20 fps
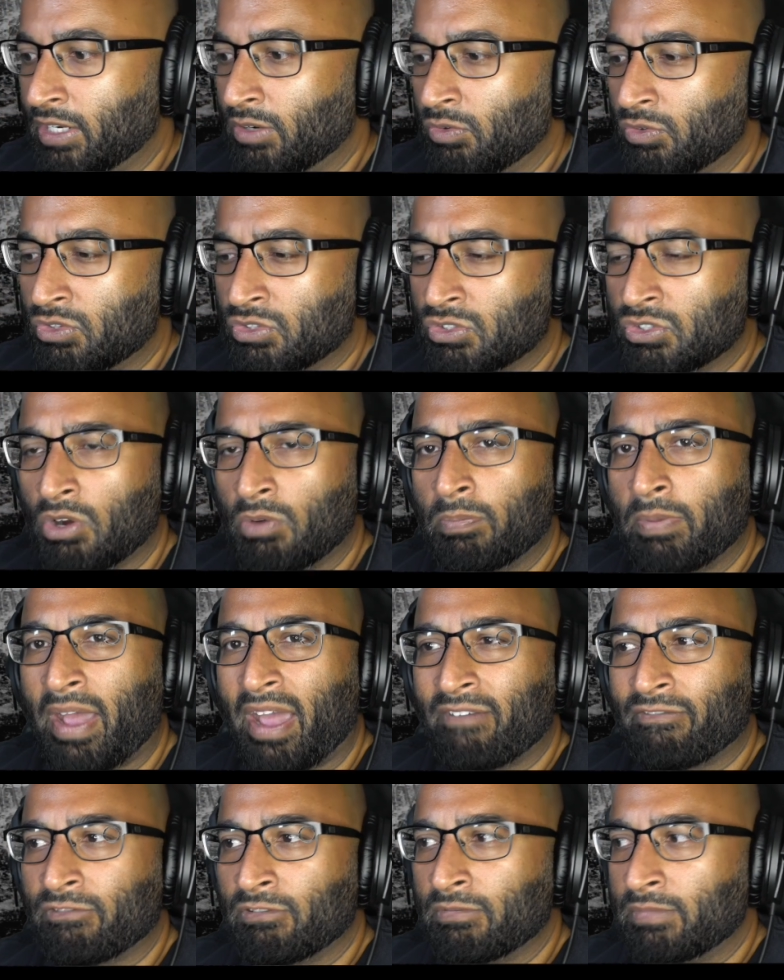And it was so
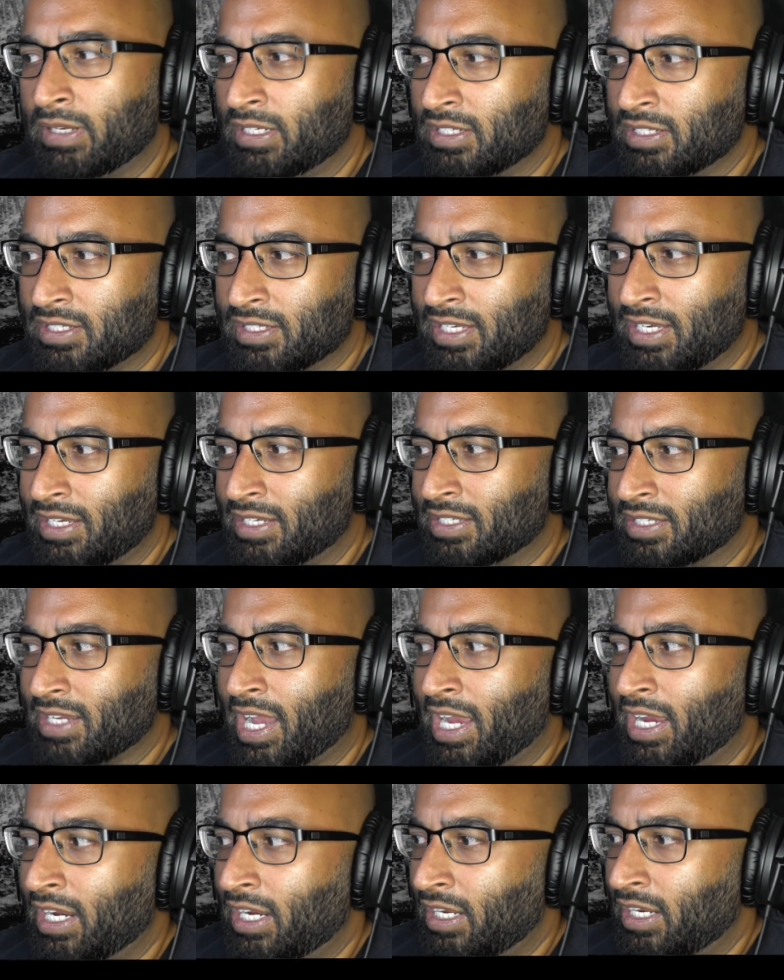bad for me, just the
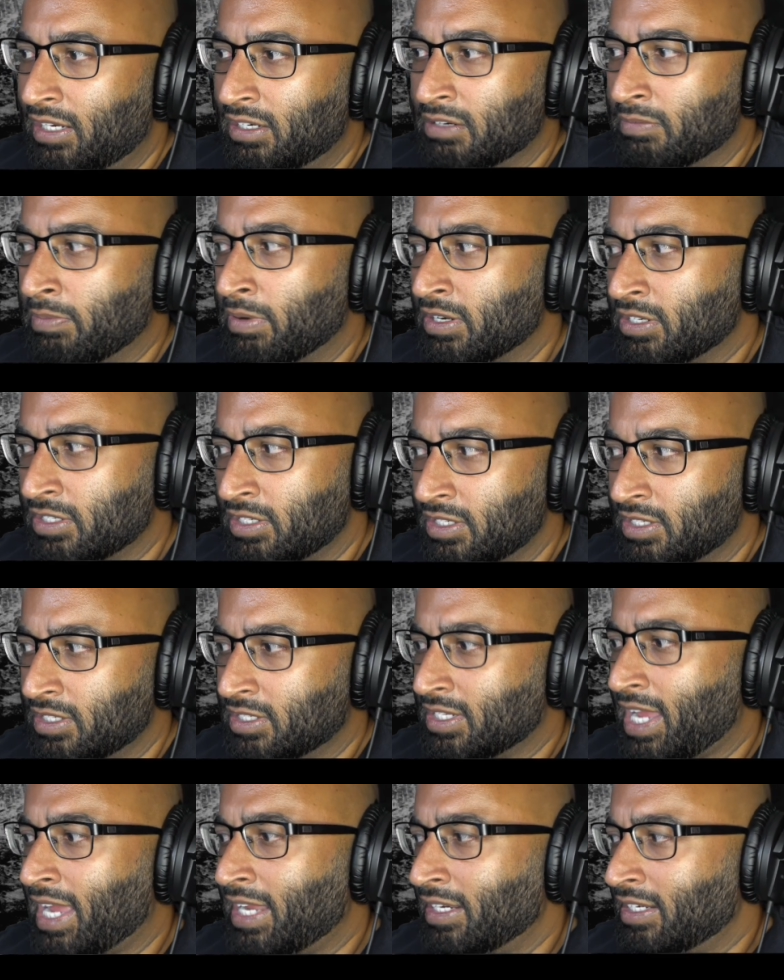anxiety and depression,
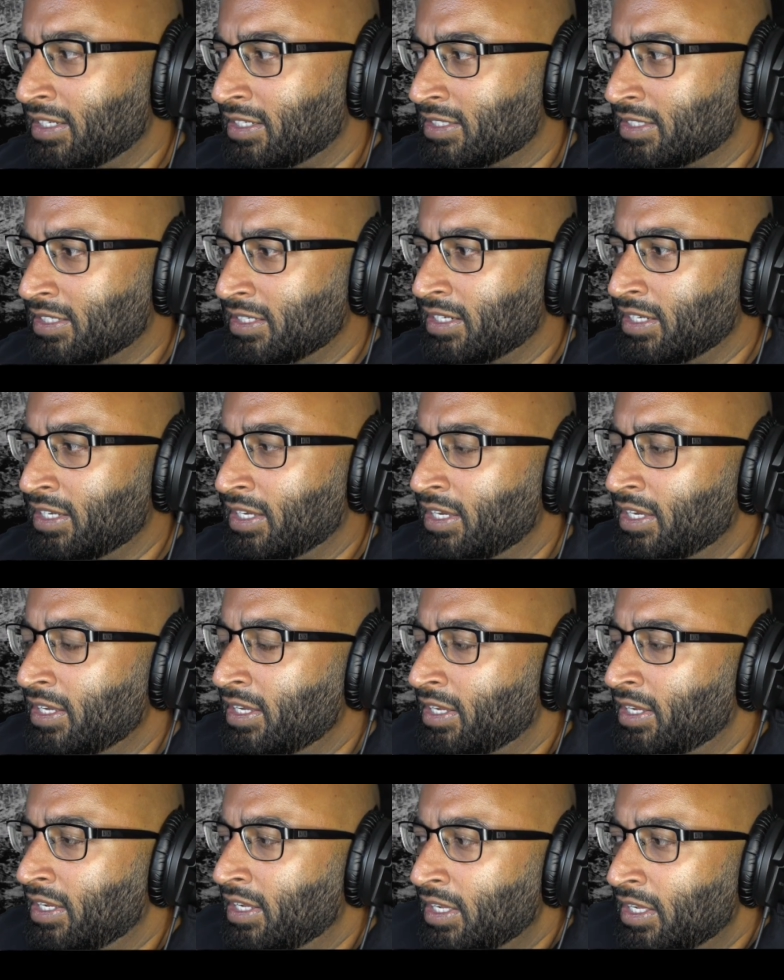sadness and
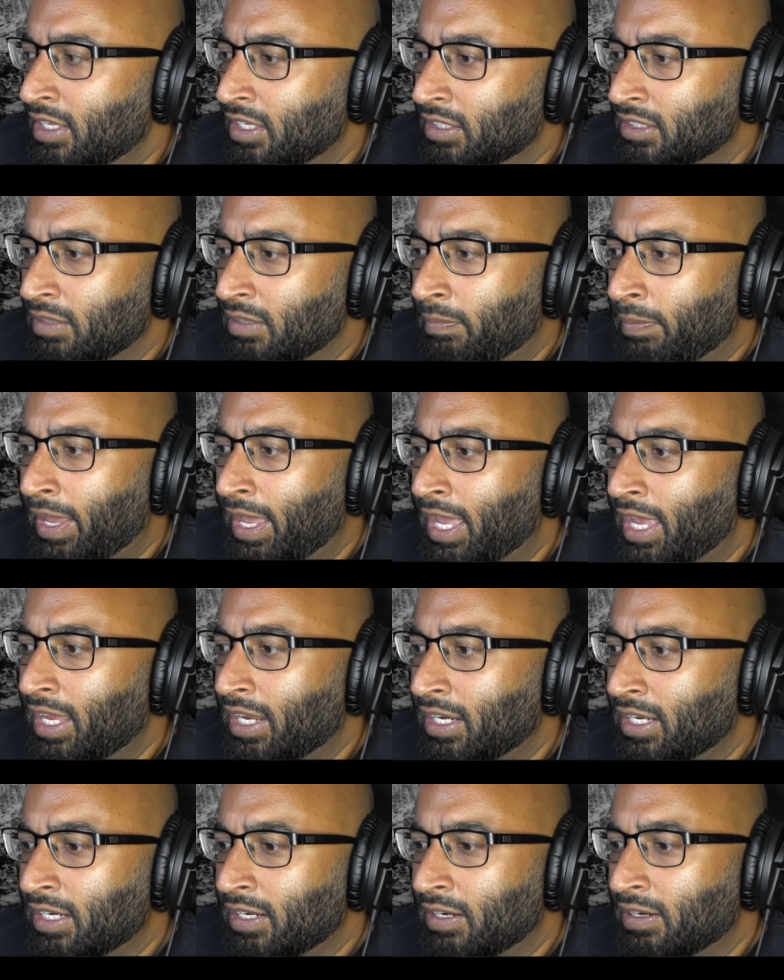the
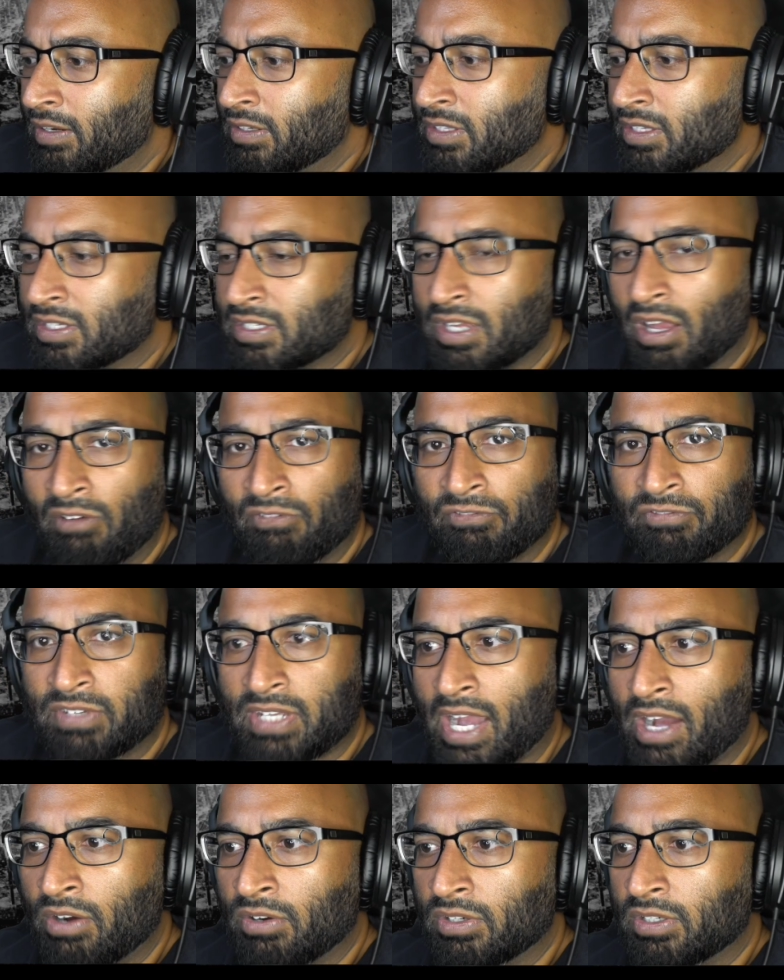pain and the
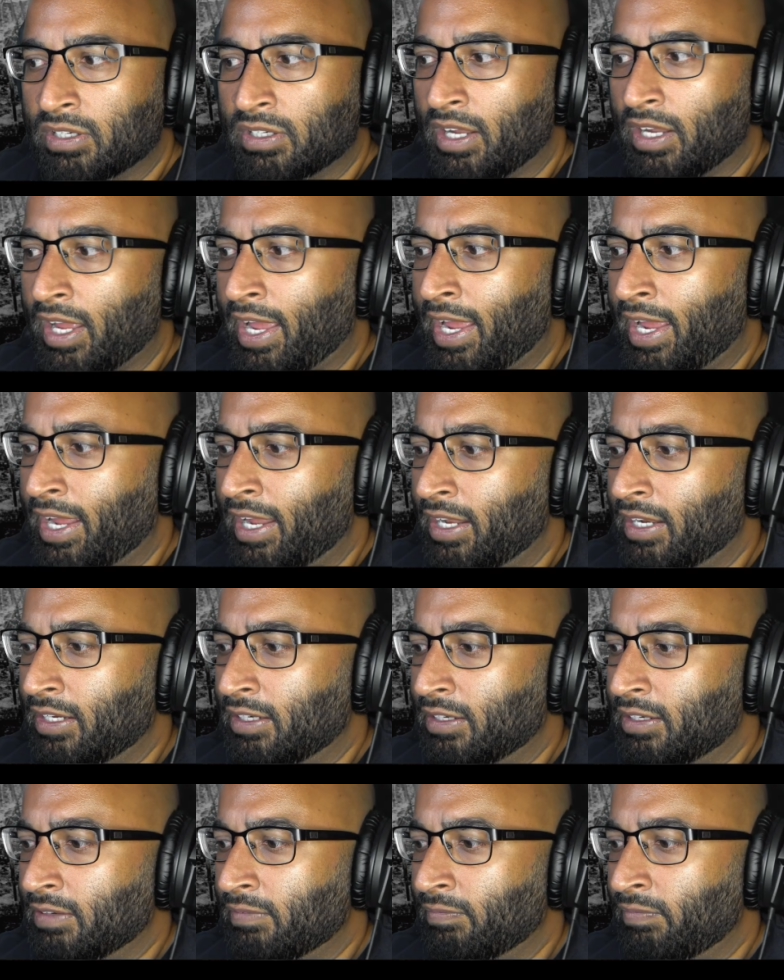self doubt
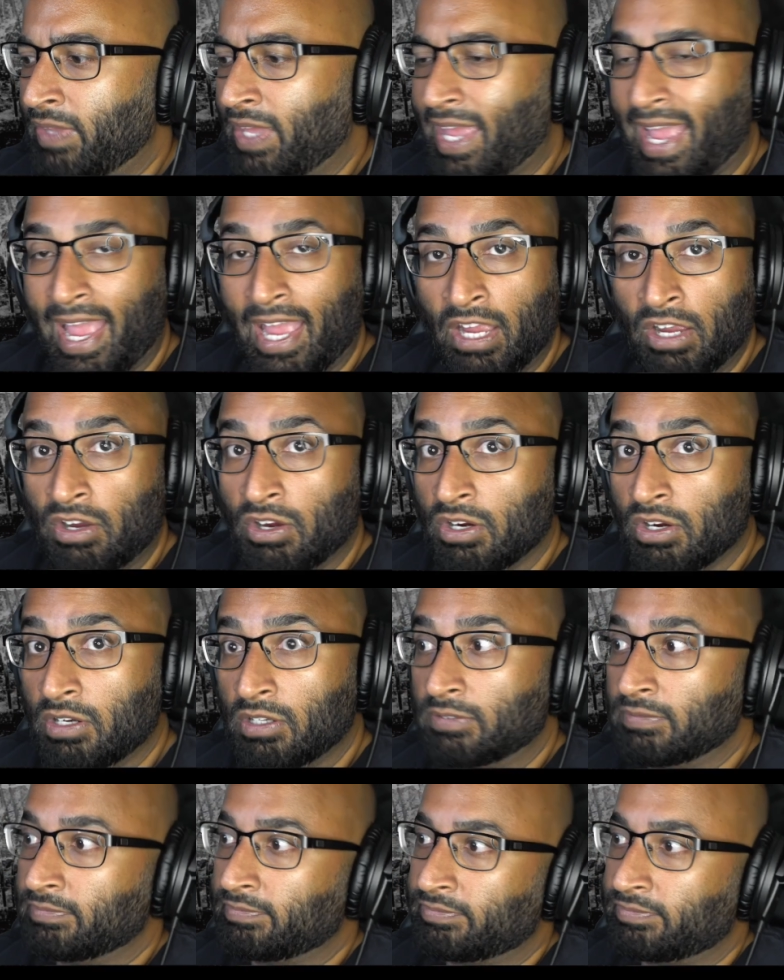and the
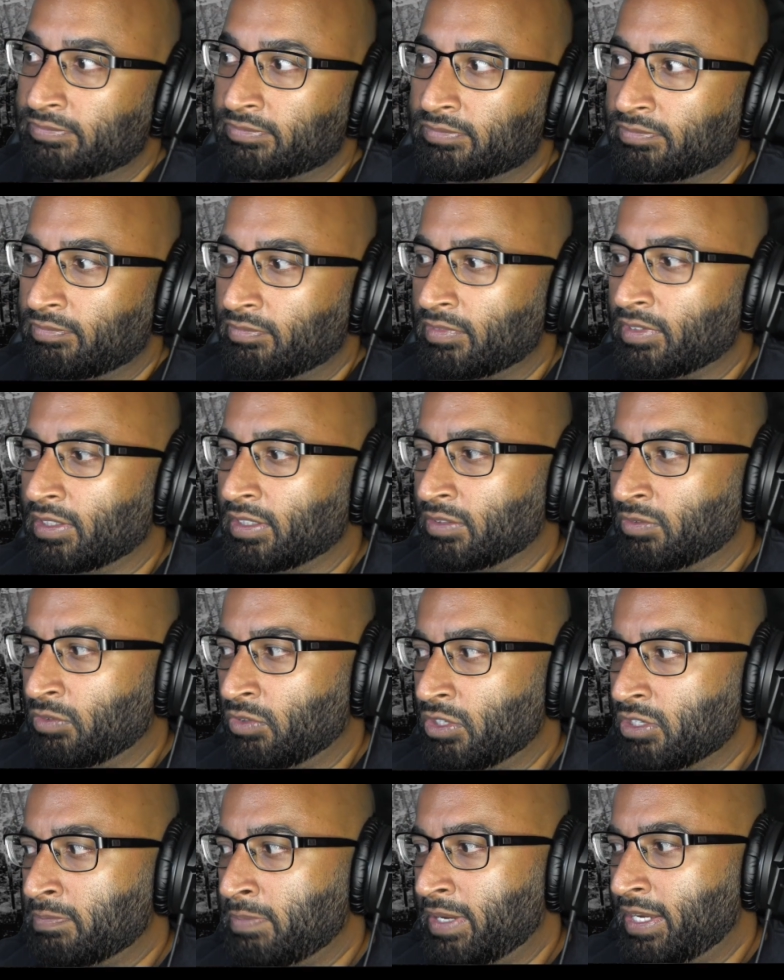anger
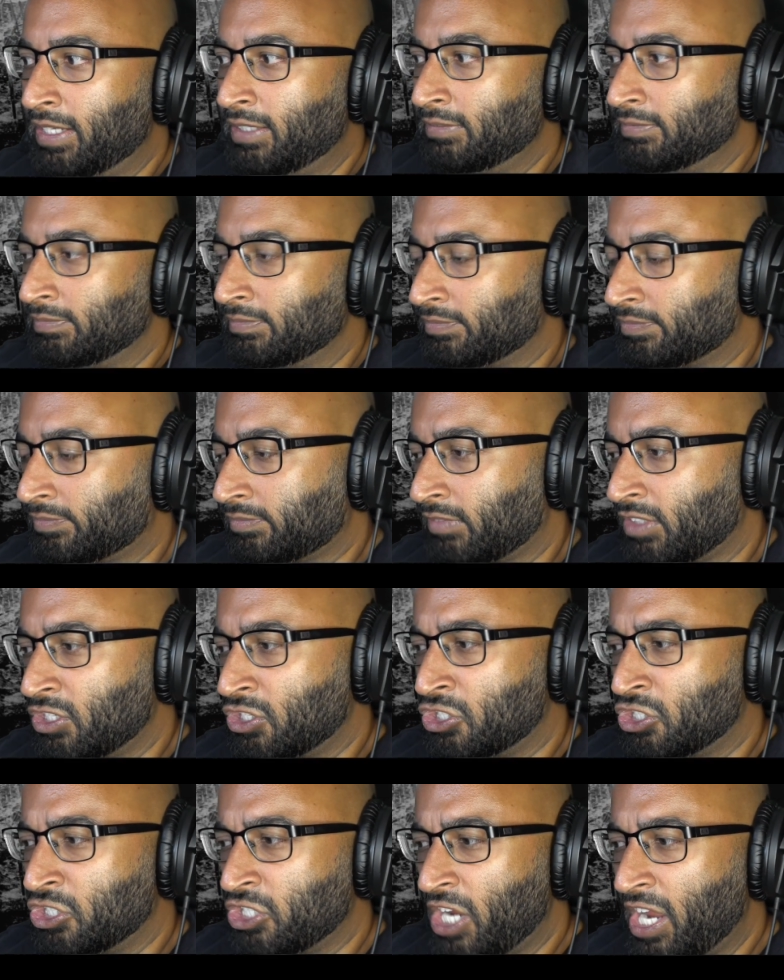was big,
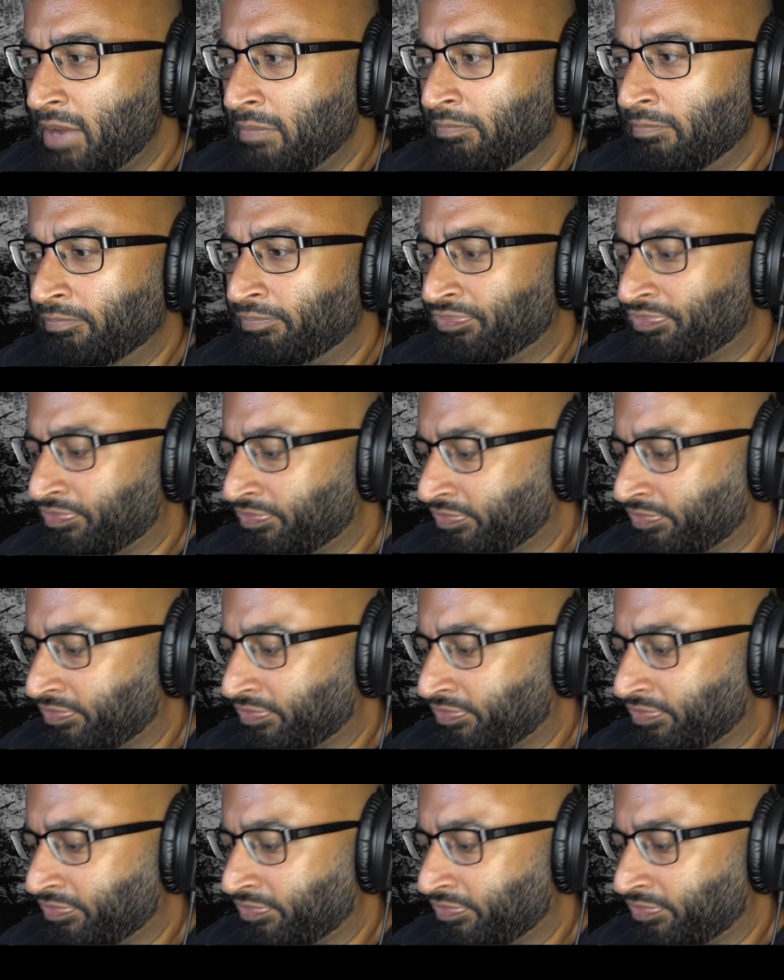the shame.